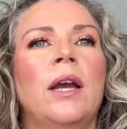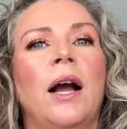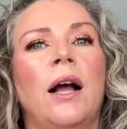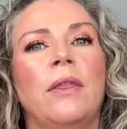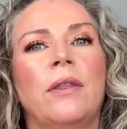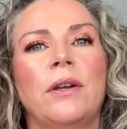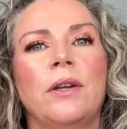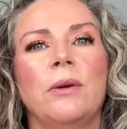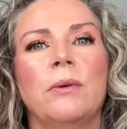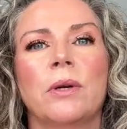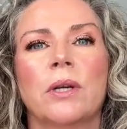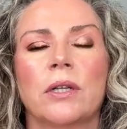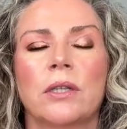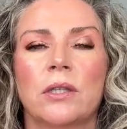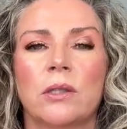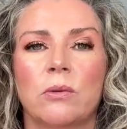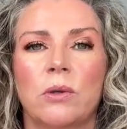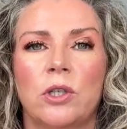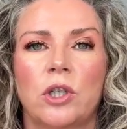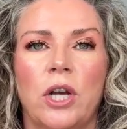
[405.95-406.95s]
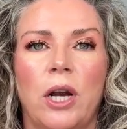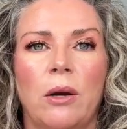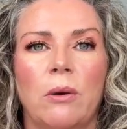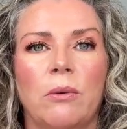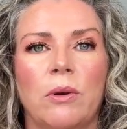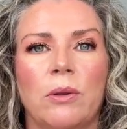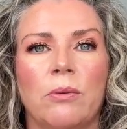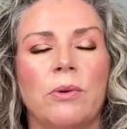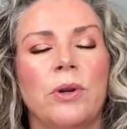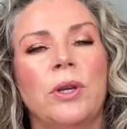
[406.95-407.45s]
and then you could switch out
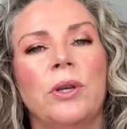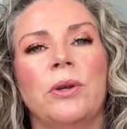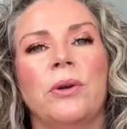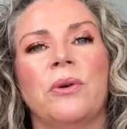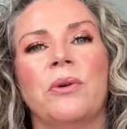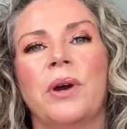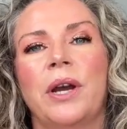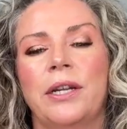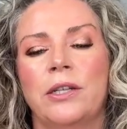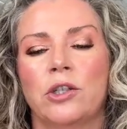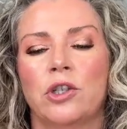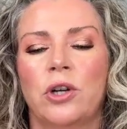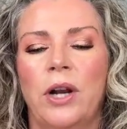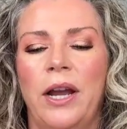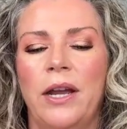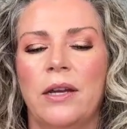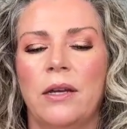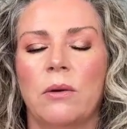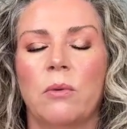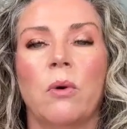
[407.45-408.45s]
with Renew and try it.